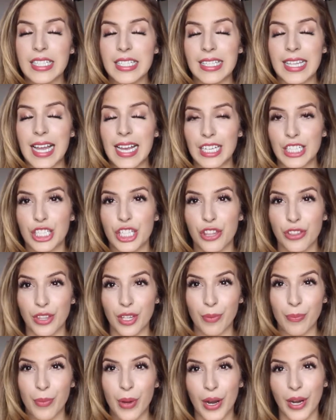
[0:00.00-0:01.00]
slash
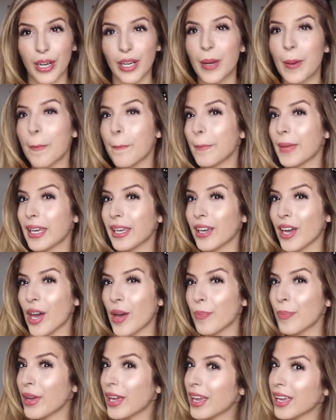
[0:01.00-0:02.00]
theme park
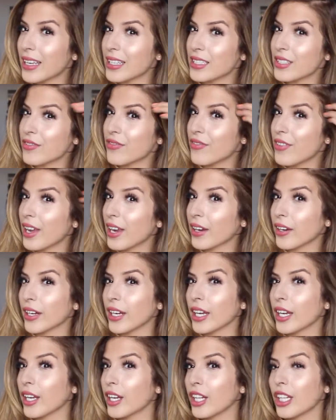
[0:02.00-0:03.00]
makeup. It is
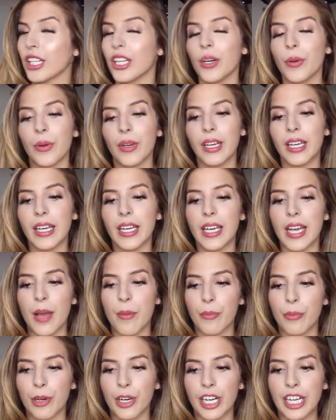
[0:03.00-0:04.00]
very glowy
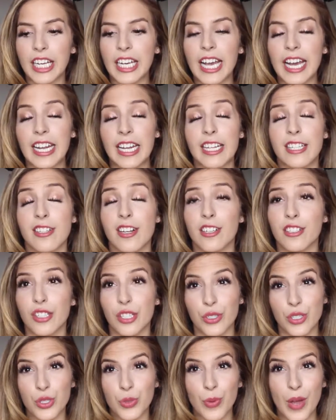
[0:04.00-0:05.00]
and pretty and it's
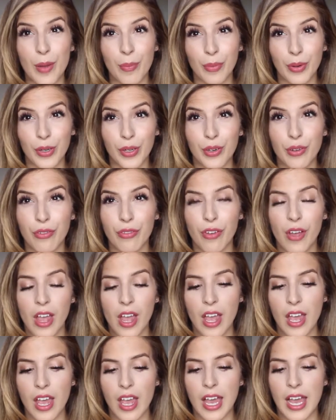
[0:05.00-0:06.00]
also sweat proof
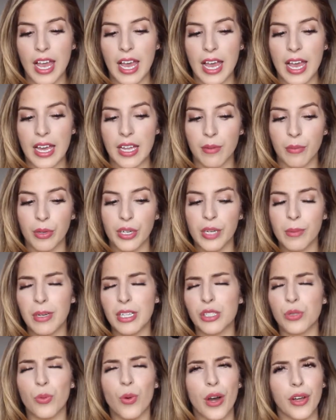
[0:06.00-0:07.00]
and pretty
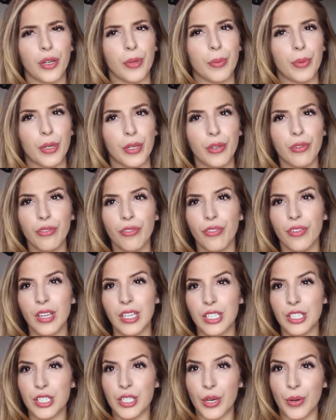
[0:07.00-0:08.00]
much waterproof.
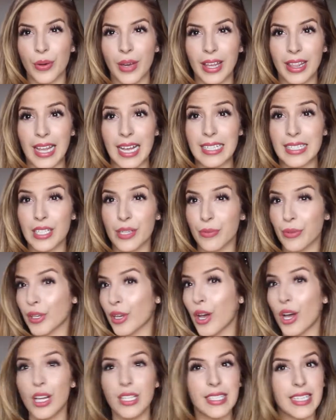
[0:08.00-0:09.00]
So it lasted
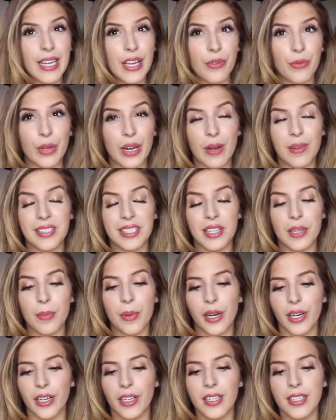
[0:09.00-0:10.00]
me all day when I was in the
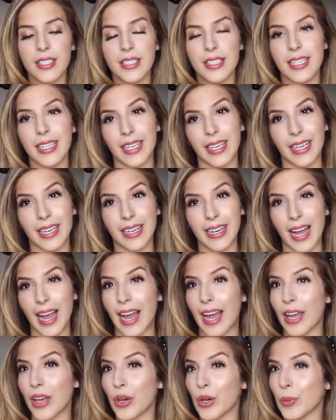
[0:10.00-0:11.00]
parks and
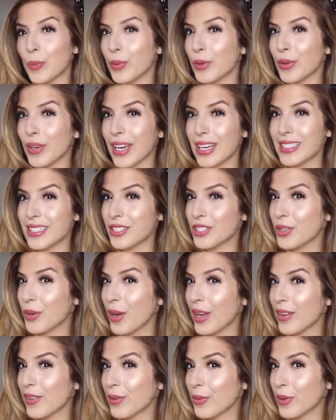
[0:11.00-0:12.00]
I hope you guys
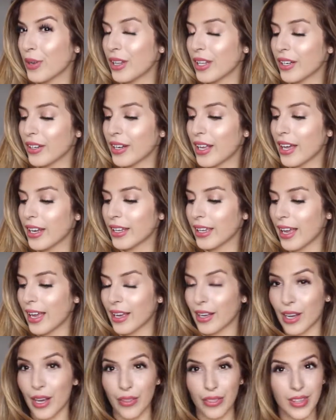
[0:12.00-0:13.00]
enjoy. If you want to learn how to,
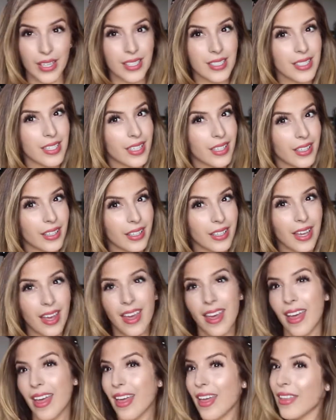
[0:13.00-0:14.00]
I got this look,
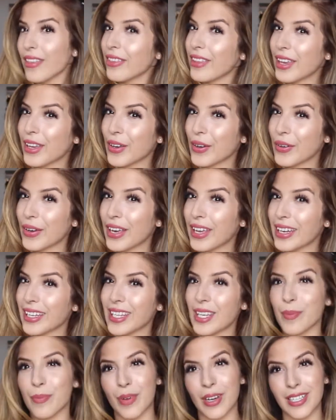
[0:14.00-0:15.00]
then go ahead and keep